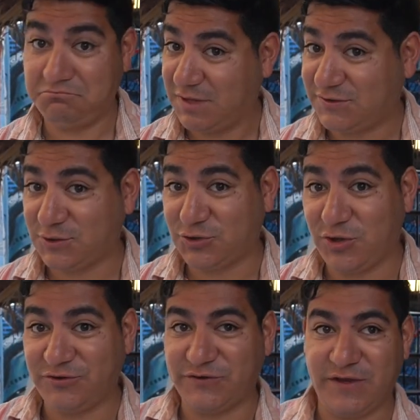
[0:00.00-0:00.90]
That's also
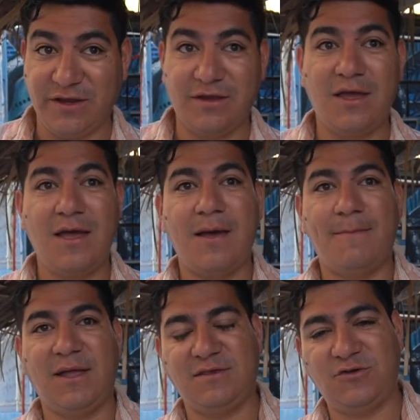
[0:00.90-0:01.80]
interesting.
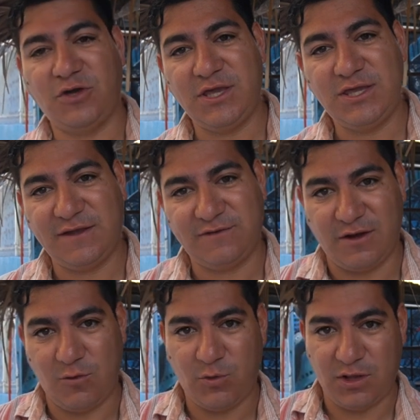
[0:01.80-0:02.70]
But talking
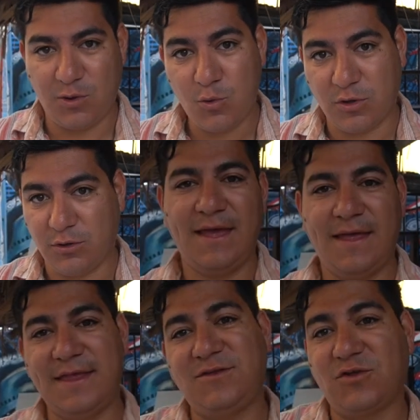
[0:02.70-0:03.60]
yesterday with a the local,
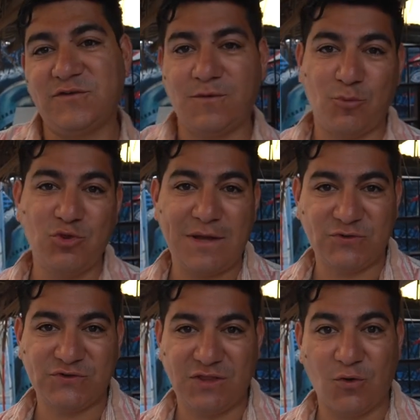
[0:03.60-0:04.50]
they told us to Punta
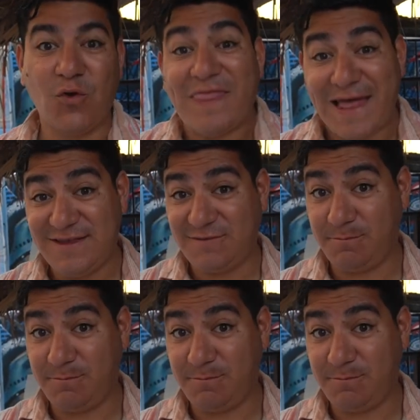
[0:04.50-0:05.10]
Mosquito, that is